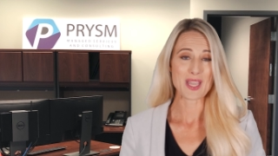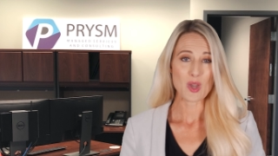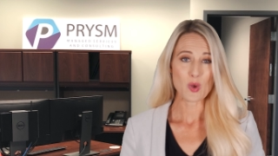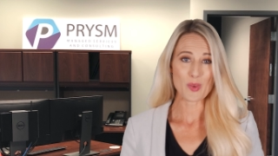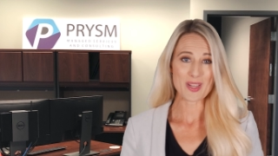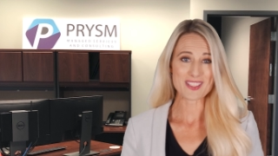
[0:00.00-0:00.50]

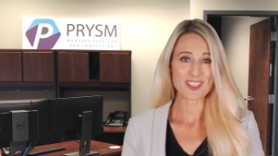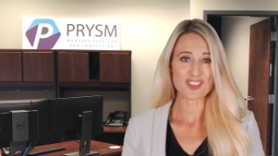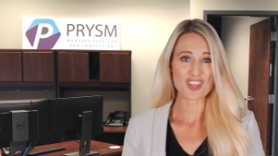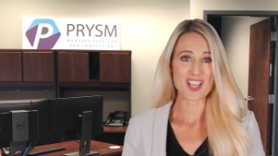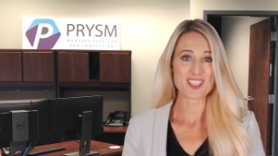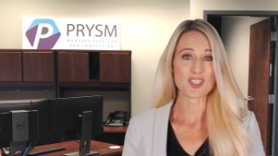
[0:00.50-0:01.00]
We
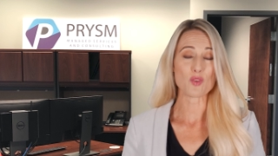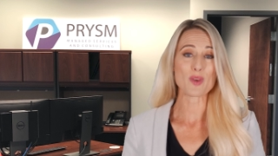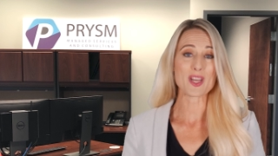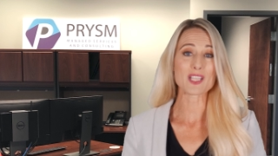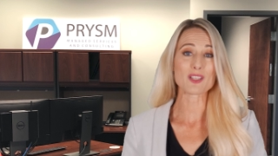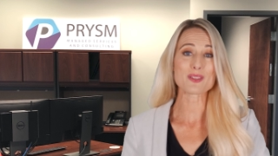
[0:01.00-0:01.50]
suggest
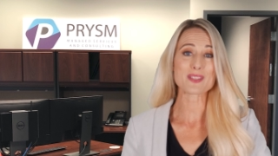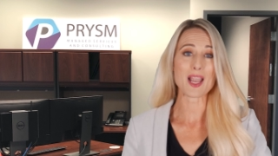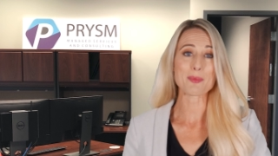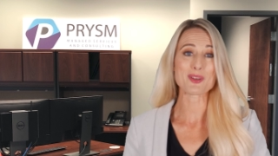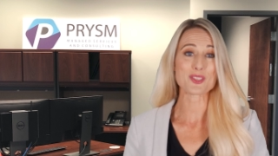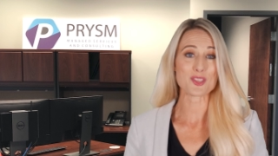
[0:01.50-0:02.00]
regular
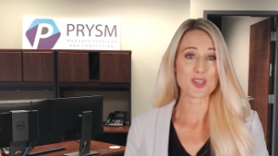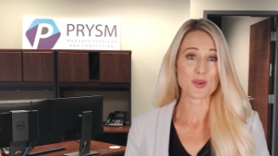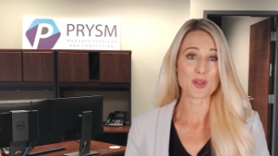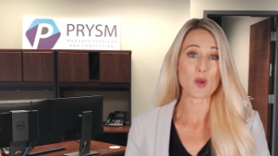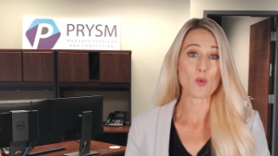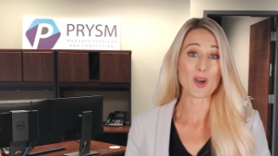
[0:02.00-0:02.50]

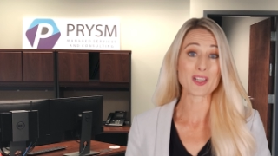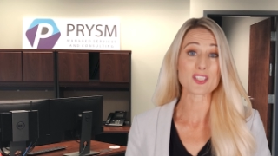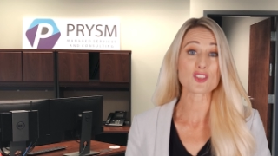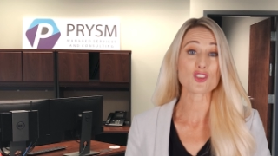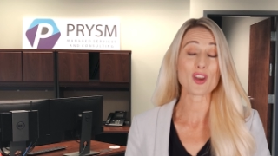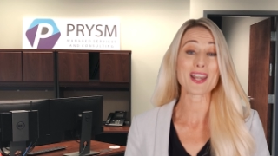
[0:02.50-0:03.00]
cybersecurity awareness
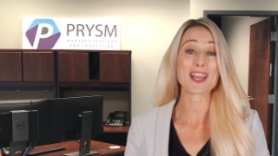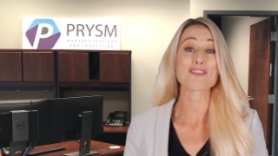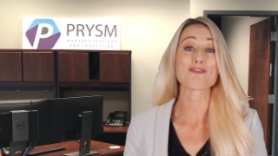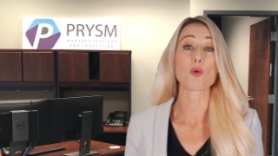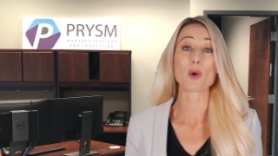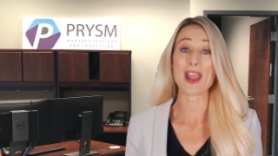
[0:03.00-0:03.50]
training
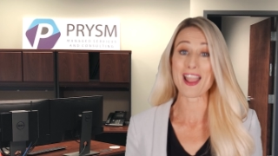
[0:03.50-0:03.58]
for